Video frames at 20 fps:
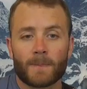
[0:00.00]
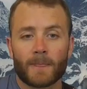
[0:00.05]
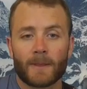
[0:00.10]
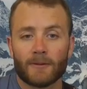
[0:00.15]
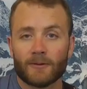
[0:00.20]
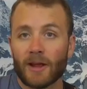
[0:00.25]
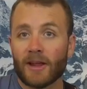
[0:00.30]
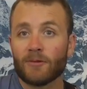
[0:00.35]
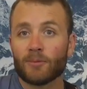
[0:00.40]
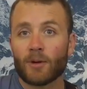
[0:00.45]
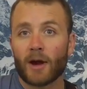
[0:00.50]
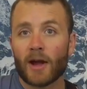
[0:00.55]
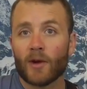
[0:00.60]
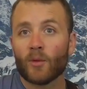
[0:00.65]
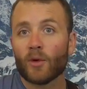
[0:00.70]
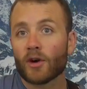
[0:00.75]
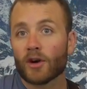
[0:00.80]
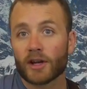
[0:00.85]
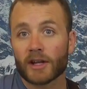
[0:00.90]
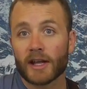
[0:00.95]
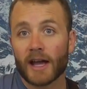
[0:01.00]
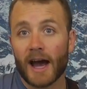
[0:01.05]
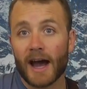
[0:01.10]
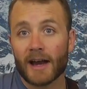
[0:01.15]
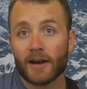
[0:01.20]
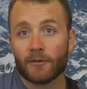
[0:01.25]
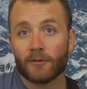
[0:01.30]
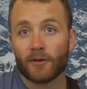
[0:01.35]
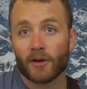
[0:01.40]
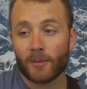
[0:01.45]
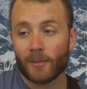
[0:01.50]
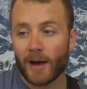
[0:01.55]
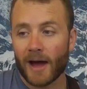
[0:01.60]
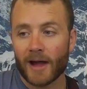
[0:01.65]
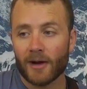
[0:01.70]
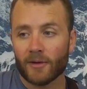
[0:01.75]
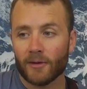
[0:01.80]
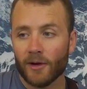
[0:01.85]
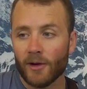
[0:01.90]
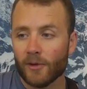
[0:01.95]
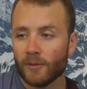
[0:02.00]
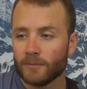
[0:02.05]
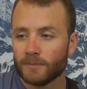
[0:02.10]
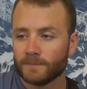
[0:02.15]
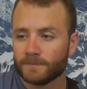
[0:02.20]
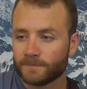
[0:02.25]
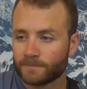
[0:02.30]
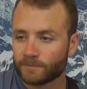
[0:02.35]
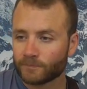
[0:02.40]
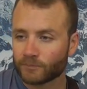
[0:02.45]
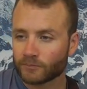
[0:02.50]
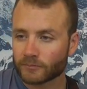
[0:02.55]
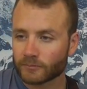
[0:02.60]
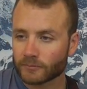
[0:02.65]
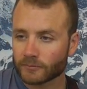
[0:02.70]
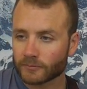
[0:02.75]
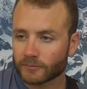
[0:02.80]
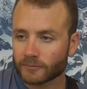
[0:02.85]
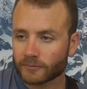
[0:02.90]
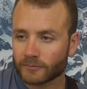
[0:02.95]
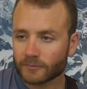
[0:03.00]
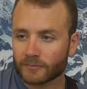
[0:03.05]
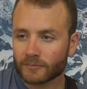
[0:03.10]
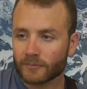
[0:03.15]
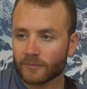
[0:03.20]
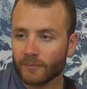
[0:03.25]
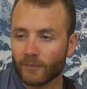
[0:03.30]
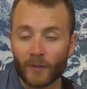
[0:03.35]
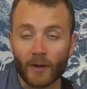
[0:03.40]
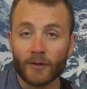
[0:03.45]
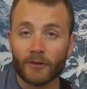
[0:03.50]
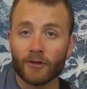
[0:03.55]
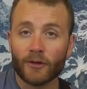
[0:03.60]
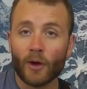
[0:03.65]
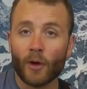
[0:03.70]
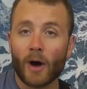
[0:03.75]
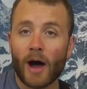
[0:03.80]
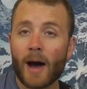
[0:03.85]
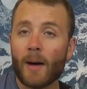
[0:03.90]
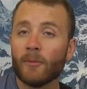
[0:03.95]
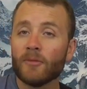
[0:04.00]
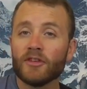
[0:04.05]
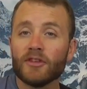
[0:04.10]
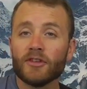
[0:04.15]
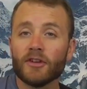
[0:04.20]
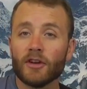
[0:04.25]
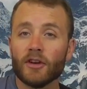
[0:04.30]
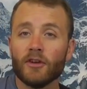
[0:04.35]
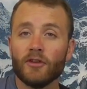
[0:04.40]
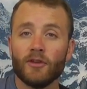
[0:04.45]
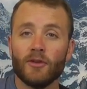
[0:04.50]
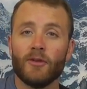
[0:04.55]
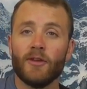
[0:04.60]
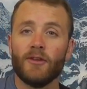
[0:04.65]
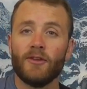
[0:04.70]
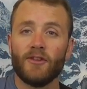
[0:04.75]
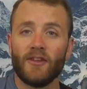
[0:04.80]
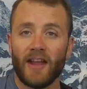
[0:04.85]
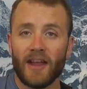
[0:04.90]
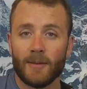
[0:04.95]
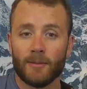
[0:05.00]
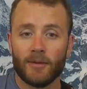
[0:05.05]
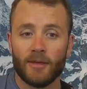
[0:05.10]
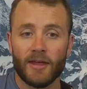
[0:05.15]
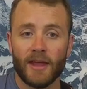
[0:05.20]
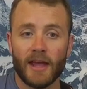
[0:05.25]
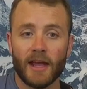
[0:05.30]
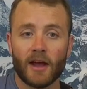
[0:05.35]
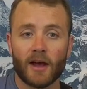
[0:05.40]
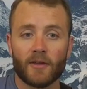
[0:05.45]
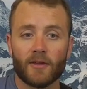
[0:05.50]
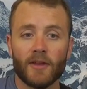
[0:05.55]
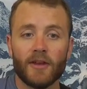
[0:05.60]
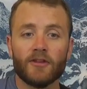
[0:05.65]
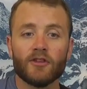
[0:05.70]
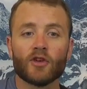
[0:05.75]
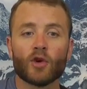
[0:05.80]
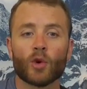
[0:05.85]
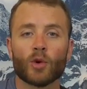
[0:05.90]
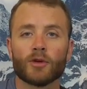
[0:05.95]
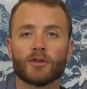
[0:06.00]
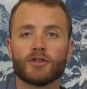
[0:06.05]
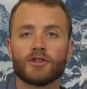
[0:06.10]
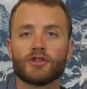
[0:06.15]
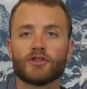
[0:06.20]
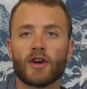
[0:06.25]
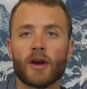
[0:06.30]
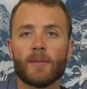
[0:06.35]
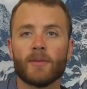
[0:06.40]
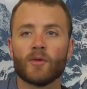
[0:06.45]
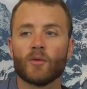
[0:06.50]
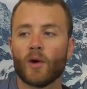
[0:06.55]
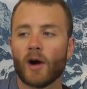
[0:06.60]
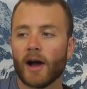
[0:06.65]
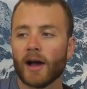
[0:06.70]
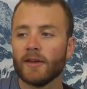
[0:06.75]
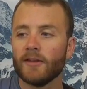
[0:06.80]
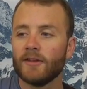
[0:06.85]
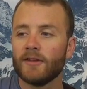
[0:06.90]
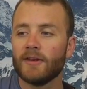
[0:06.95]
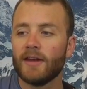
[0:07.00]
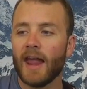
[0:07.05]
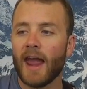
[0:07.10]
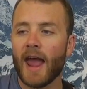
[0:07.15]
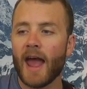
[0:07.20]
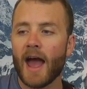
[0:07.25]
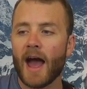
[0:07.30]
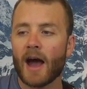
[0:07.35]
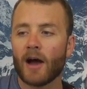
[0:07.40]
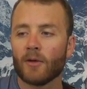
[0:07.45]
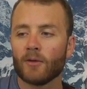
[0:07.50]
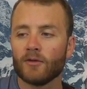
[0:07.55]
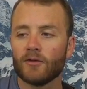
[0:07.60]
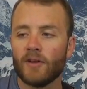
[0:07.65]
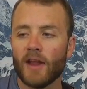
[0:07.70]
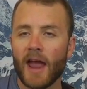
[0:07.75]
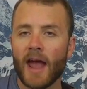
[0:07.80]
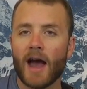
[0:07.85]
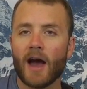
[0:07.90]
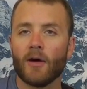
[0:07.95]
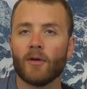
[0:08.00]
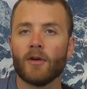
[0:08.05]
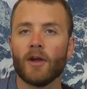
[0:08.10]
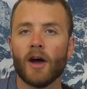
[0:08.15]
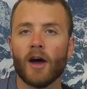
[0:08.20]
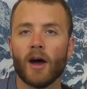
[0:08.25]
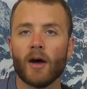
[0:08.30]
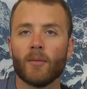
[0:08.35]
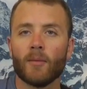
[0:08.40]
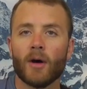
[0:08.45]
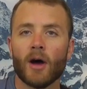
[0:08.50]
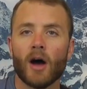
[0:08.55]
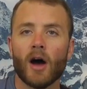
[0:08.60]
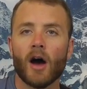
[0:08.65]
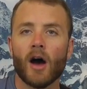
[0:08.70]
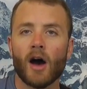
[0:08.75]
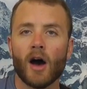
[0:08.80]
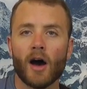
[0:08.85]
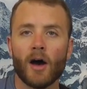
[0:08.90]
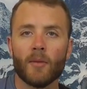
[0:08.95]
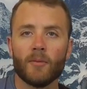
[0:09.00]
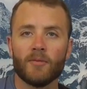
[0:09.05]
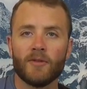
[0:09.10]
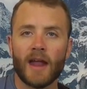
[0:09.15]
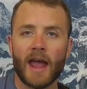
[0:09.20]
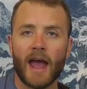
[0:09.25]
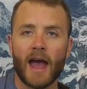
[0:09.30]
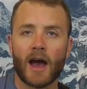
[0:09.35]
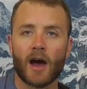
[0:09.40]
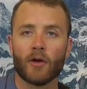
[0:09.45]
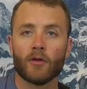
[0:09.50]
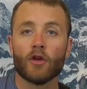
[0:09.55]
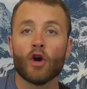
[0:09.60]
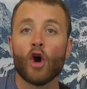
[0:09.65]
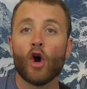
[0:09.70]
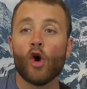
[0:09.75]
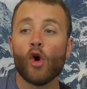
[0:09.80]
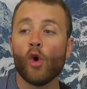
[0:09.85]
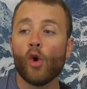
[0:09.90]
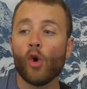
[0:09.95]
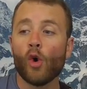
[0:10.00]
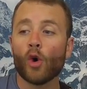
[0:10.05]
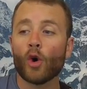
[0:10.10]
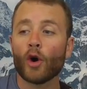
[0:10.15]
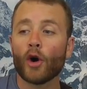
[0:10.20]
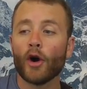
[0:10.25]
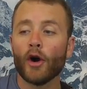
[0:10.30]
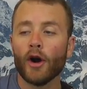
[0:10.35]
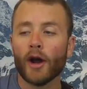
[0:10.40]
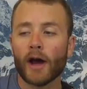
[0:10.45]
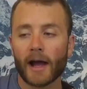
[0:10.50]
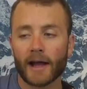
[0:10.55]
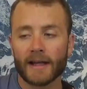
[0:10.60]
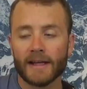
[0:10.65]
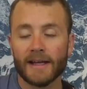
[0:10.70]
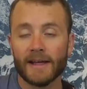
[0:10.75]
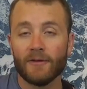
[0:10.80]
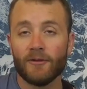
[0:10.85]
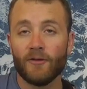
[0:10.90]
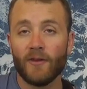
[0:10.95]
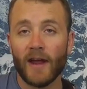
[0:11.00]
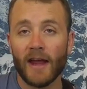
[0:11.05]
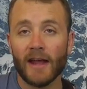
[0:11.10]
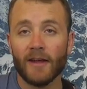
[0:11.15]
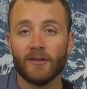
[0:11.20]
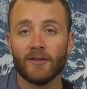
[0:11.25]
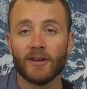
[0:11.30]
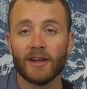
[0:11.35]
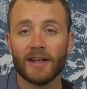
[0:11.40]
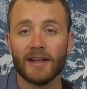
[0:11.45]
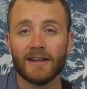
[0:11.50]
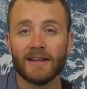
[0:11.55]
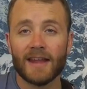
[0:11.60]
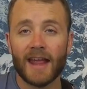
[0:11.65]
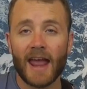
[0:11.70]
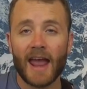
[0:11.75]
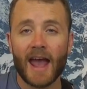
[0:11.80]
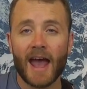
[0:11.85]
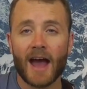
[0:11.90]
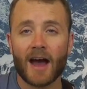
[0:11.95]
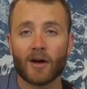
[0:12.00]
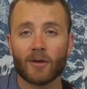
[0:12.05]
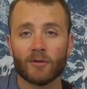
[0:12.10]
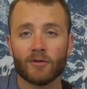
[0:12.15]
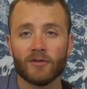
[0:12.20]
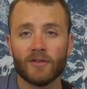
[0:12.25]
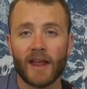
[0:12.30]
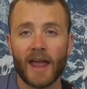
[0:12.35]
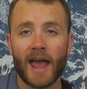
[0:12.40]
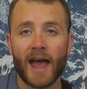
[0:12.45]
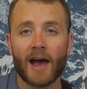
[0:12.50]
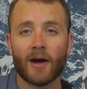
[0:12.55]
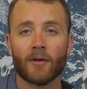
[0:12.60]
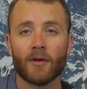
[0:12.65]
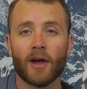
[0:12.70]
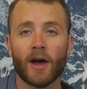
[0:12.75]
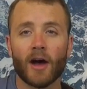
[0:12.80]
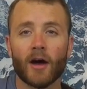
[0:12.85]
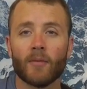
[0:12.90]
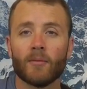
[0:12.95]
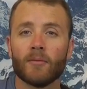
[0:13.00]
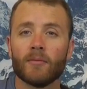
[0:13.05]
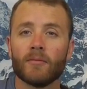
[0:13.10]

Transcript: So that's probably where he got it from. I don't know. So I'm just going to do the same thing on this chord, strumming wise. Down, down, up, down. Or I can get fancy, down, down, up.